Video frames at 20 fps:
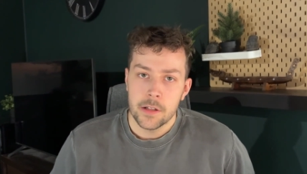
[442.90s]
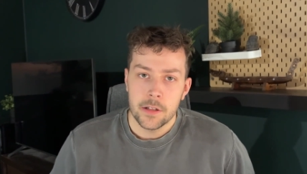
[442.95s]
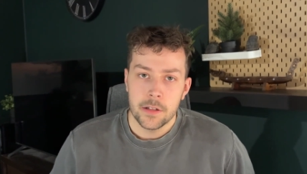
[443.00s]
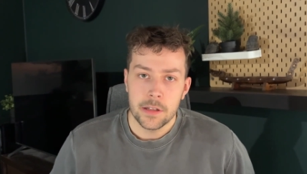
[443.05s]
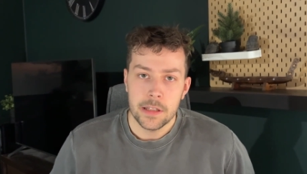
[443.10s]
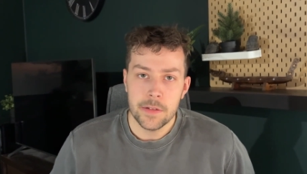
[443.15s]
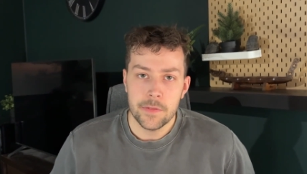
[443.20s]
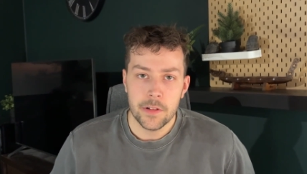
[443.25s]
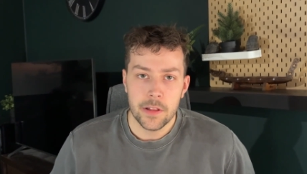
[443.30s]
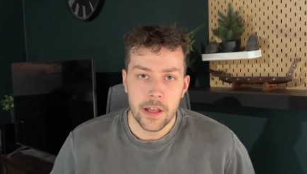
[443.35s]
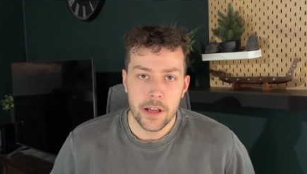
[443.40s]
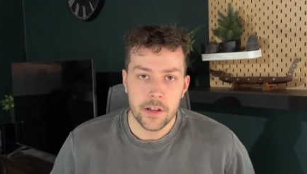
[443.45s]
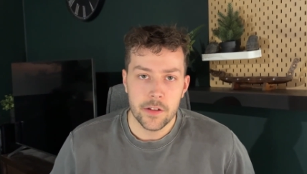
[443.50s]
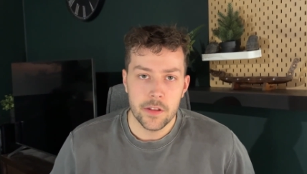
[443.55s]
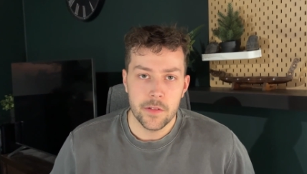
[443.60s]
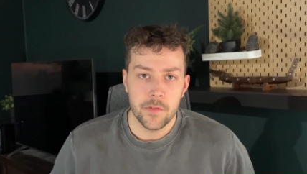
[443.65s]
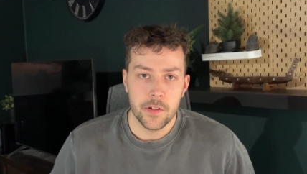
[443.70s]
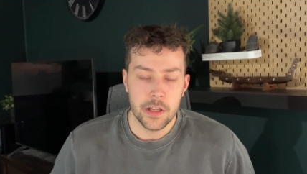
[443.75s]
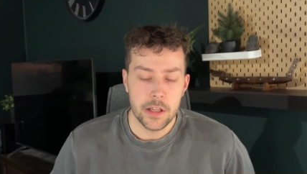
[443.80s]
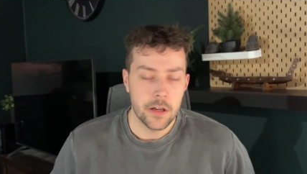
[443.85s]
leave a like on
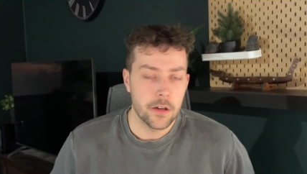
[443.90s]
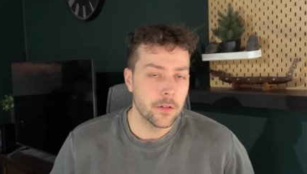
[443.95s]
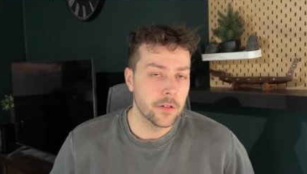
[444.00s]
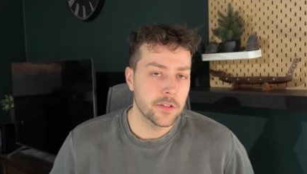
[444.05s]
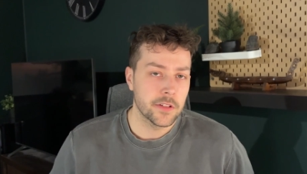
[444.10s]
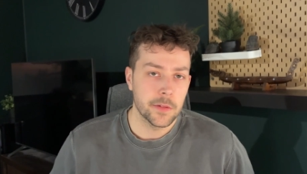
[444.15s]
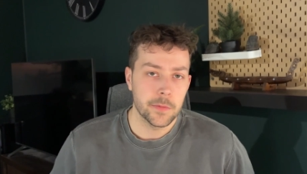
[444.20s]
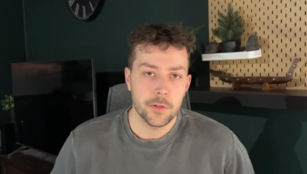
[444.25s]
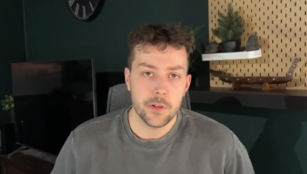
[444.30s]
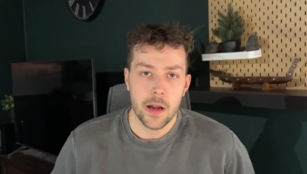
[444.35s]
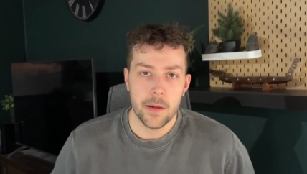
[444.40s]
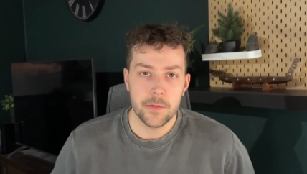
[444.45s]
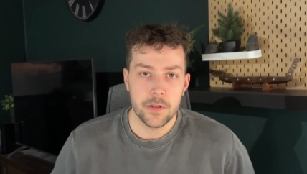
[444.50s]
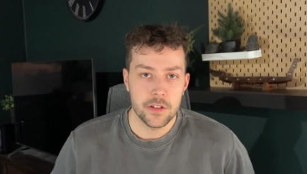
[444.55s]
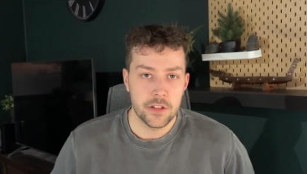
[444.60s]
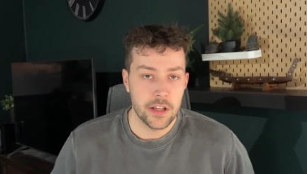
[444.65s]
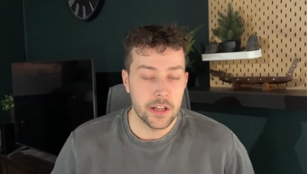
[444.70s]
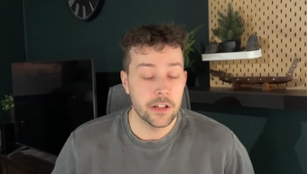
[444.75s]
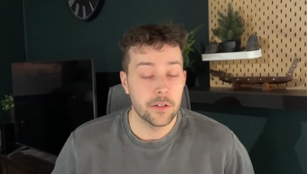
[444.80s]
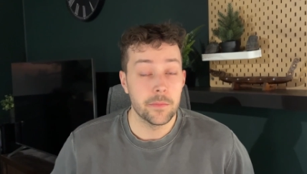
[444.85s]
the video. Subscribe to
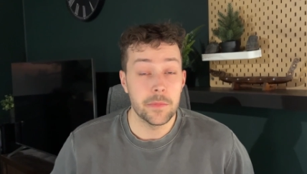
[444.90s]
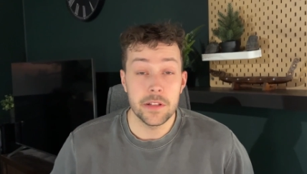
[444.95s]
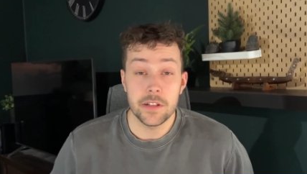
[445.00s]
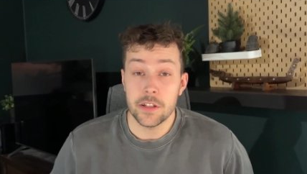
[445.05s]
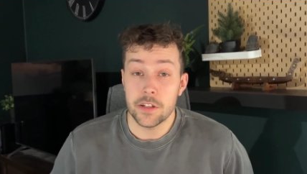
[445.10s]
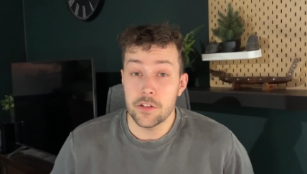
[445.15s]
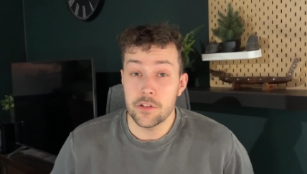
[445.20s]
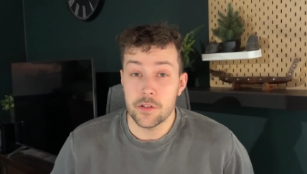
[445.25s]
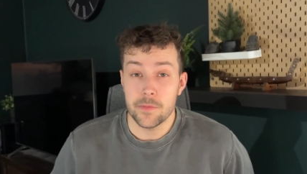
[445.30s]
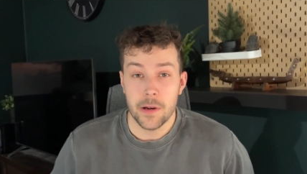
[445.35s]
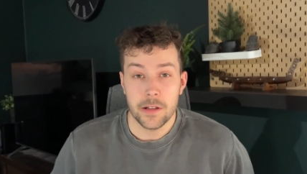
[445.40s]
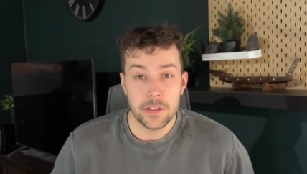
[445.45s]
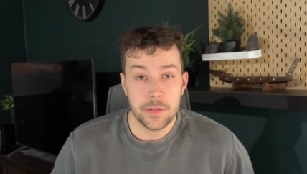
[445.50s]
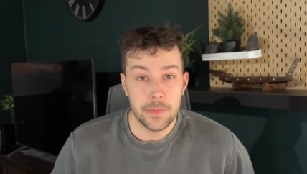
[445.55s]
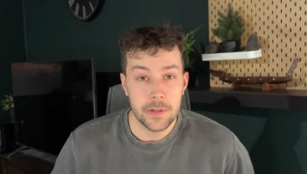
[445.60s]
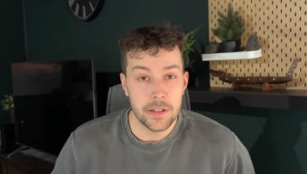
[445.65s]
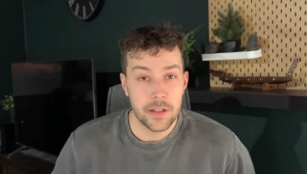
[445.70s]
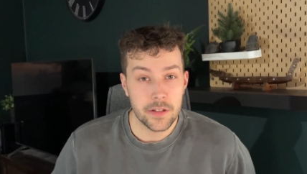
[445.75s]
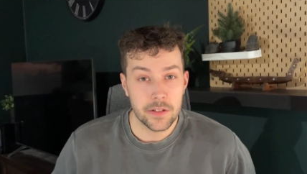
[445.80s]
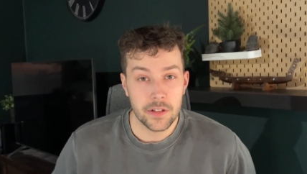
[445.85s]
the channel. It means a huge amount to
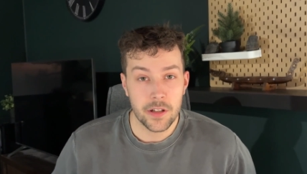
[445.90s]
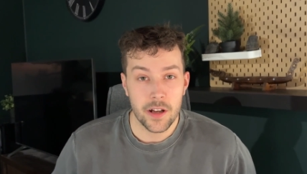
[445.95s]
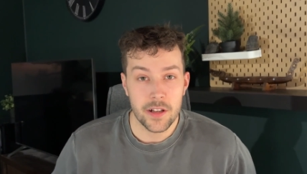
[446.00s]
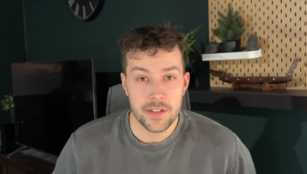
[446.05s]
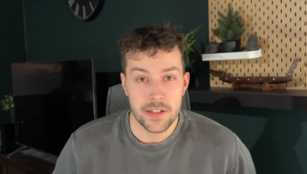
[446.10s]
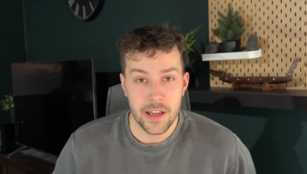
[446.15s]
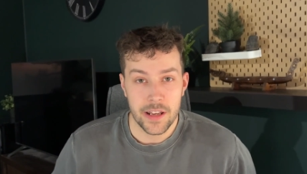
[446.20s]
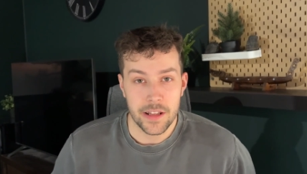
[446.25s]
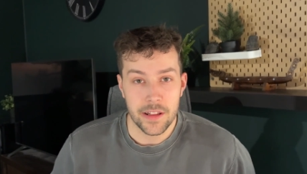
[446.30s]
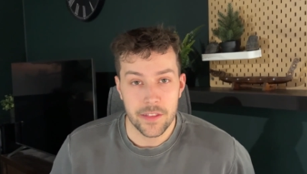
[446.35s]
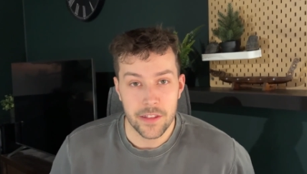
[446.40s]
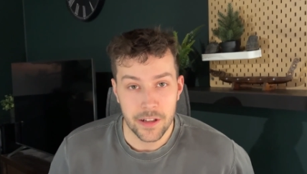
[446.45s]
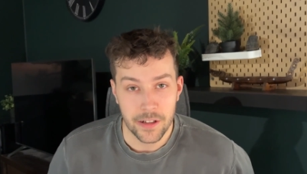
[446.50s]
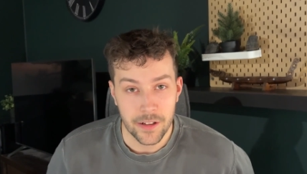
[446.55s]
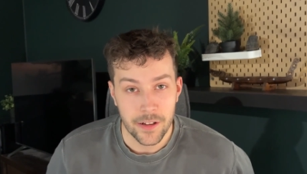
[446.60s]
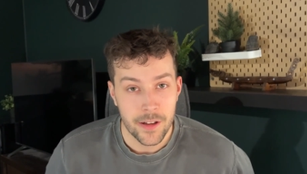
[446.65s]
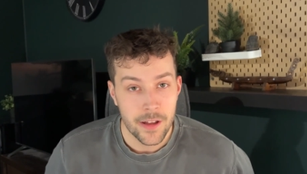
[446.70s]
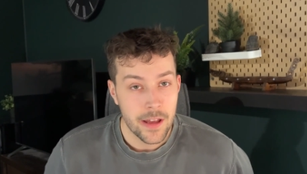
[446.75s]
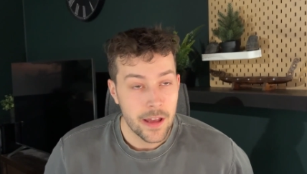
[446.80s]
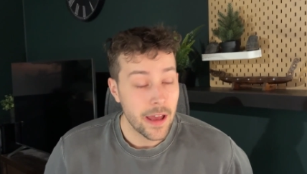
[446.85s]
me. It doesn't cost
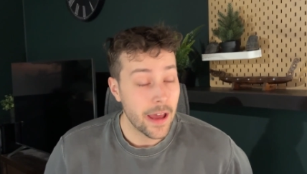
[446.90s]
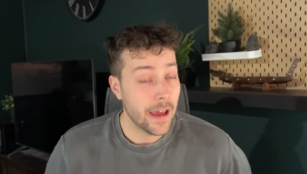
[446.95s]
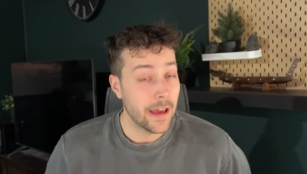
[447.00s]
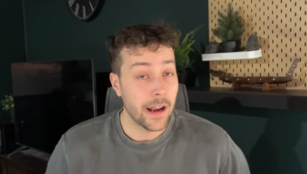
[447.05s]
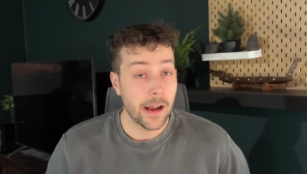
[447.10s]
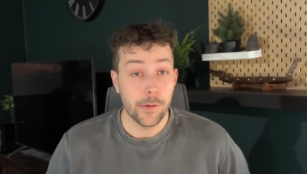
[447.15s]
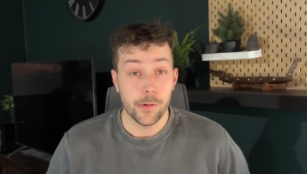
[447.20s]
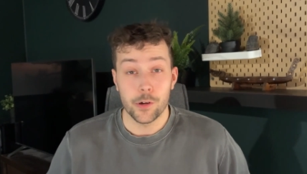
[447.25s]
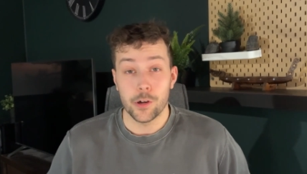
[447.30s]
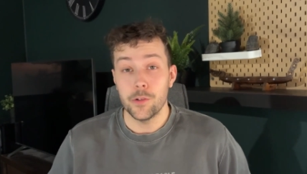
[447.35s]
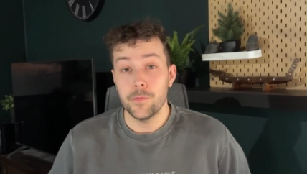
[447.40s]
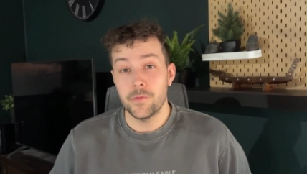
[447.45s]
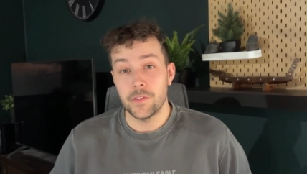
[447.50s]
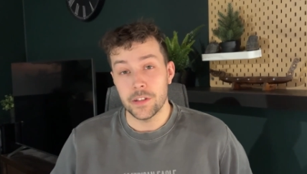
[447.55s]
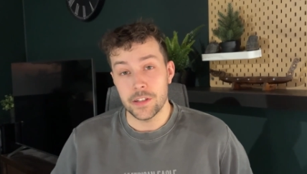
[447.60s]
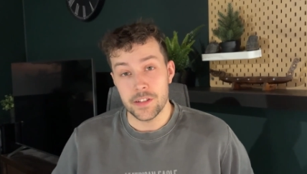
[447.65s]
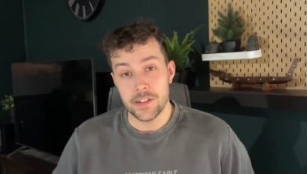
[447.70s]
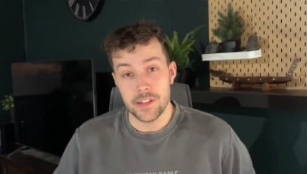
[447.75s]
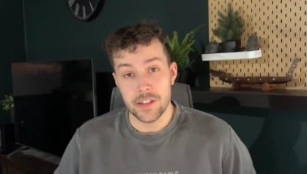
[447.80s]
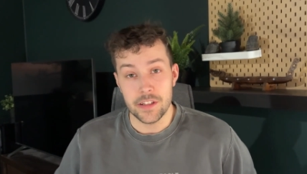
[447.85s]
anything. And I will
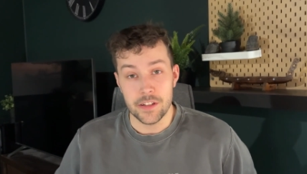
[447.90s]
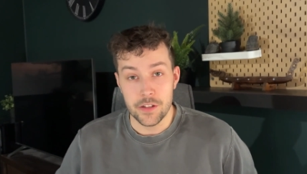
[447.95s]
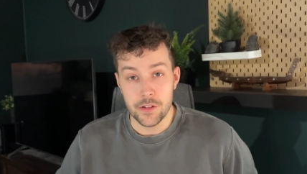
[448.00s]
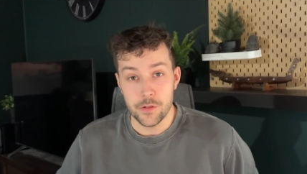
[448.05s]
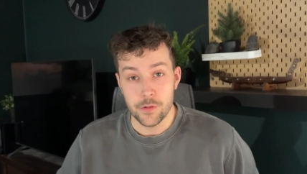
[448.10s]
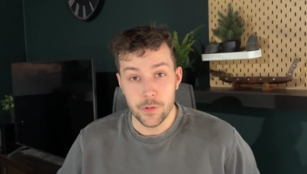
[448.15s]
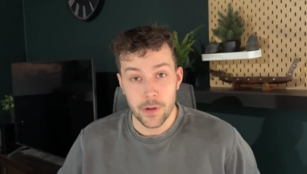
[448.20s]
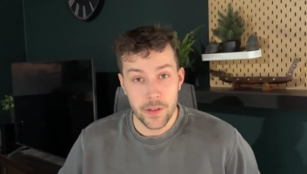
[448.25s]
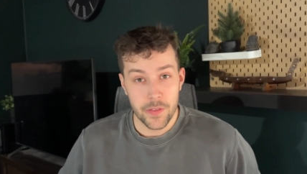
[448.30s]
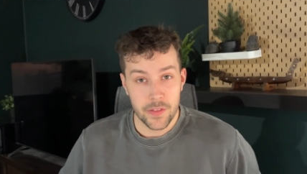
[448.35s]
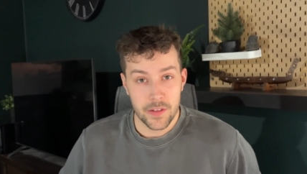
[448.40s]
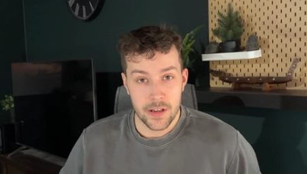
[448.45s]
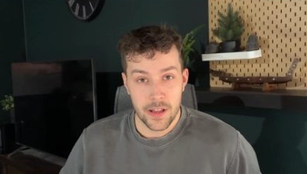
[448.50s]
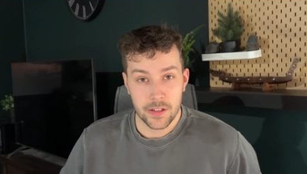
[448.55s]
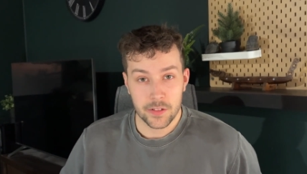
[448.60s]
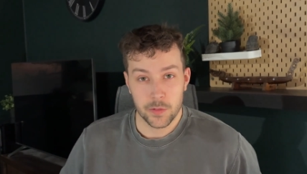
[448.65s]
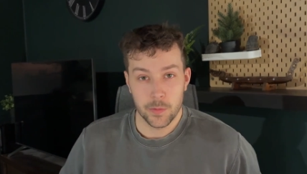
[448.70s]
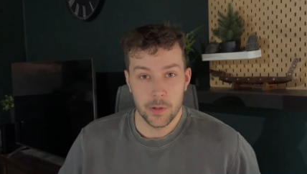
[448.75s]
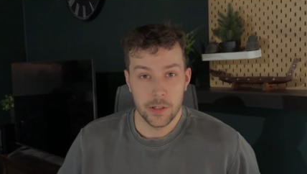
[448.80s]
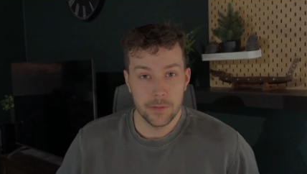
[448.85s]
hopefully see you in the
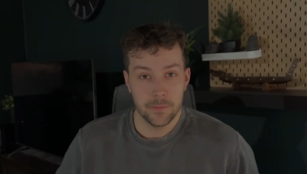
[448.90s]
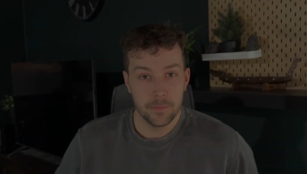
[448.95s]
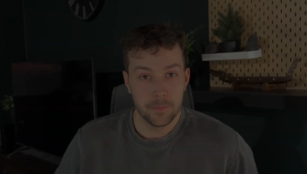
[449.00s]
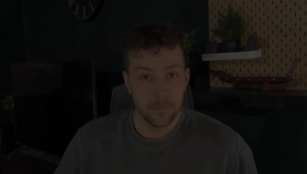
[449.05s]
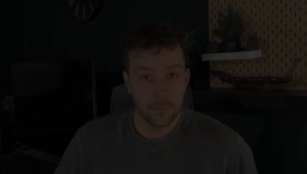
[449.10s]
next one.